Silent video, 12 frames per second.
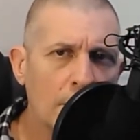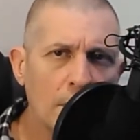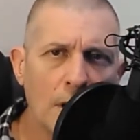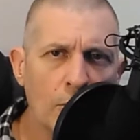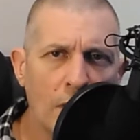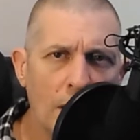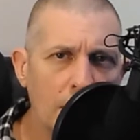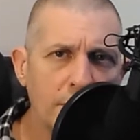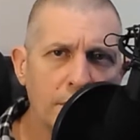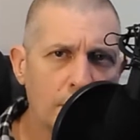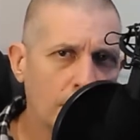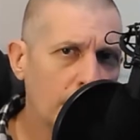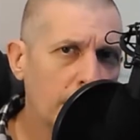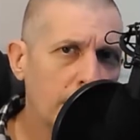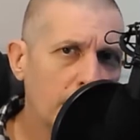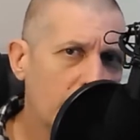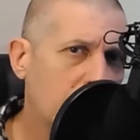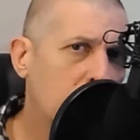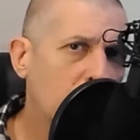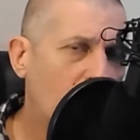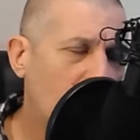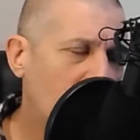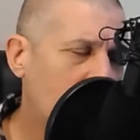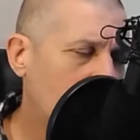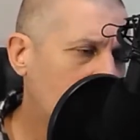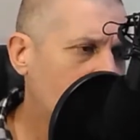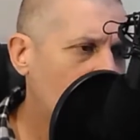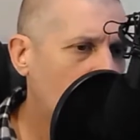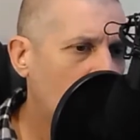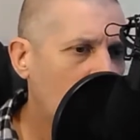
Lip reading: no college degree, director of marketing.